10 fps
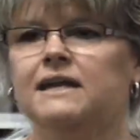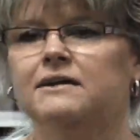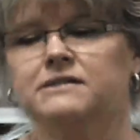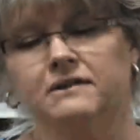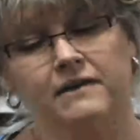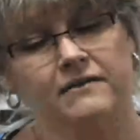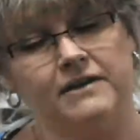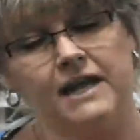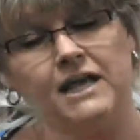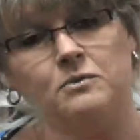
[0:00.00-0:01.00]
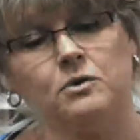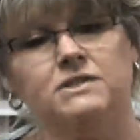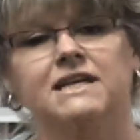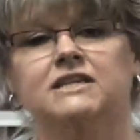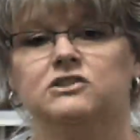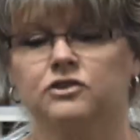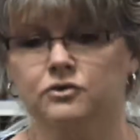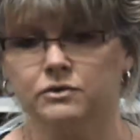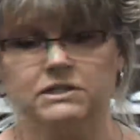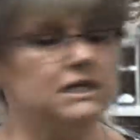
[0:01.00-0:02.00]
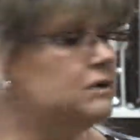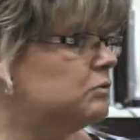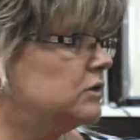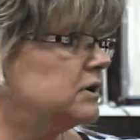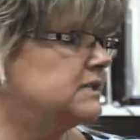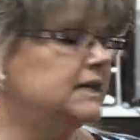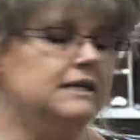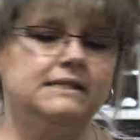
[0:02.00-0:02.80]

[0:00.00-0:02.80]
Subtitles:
and now instead of having 8 words, he has 13 words,